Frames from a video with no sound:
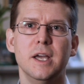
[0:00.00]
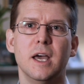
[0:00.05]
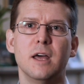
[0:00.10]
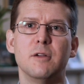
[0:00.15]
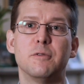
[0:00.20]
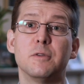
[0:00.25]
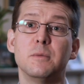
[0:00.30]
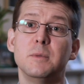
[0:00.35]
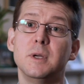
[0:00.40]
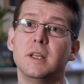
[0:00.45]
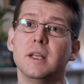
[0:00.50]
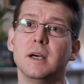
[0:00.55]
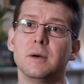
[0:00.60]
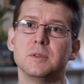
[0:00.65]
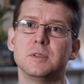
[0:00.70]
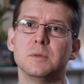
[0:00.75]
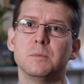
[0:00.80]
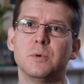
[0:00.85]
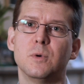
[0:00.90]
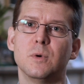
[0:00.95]
And for me, that
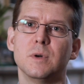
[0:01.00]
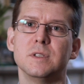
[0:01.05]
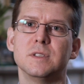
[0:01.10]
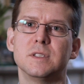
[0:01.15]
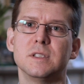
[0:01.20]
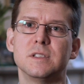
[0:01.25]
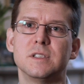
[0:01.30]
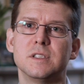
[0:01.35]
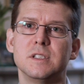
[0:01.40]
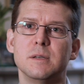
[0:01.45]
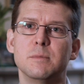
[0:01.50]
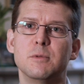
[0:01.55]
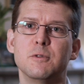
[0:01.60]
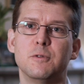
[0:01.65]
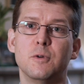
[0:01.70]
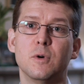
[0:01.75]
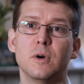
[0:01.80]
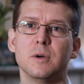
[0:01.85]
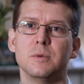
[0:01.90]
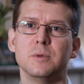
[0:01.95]
was important to see
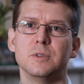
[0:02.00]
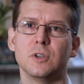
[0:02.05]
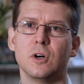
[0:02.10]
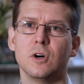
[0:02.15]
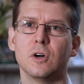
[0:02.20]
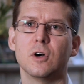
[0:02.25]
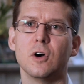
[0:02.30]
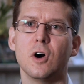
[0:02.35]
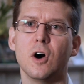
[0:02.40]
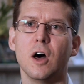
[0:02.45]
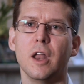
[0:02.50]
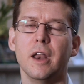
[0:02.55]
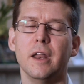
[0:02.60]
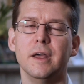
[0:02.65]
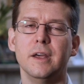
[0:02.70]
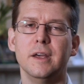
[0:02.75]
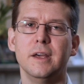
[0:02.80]
before it was all gone.